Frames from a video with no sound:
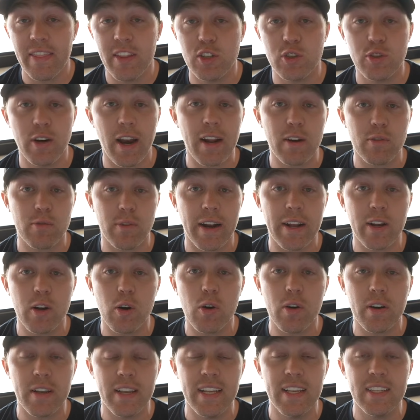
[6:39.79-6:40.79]
The track
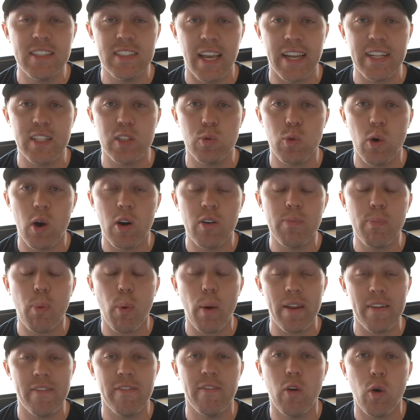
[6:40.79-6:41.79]
record is a
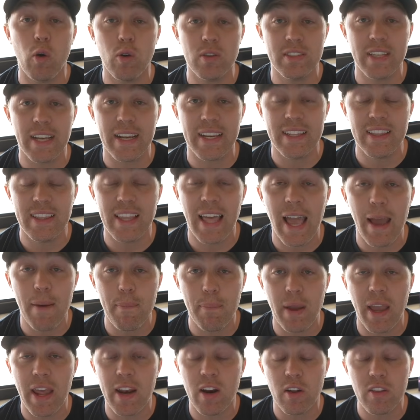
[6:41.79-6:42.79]
12.4 second
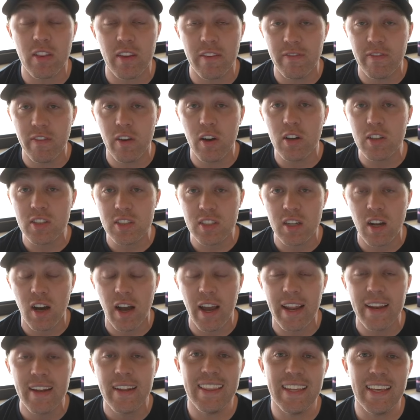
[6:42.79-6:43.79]
lap, and on the first
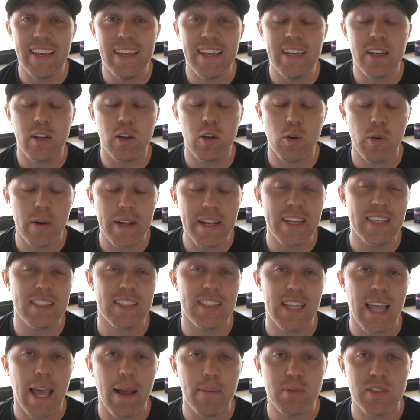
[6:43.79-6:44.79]
night, the
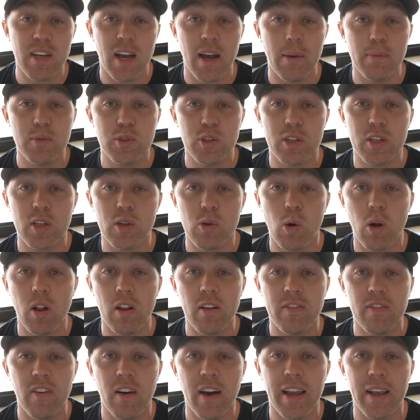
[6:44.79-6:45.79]
quickest lap time during
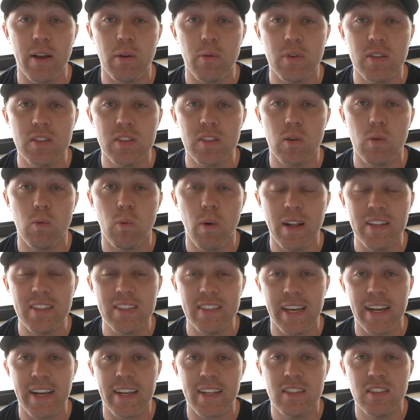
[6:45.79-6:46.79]
qualifying was 1
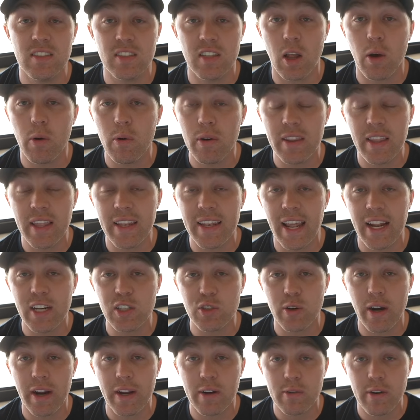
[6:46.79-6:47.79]
second slower than that
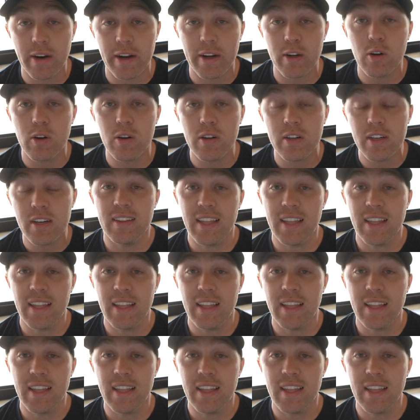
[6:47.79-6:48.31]
track record.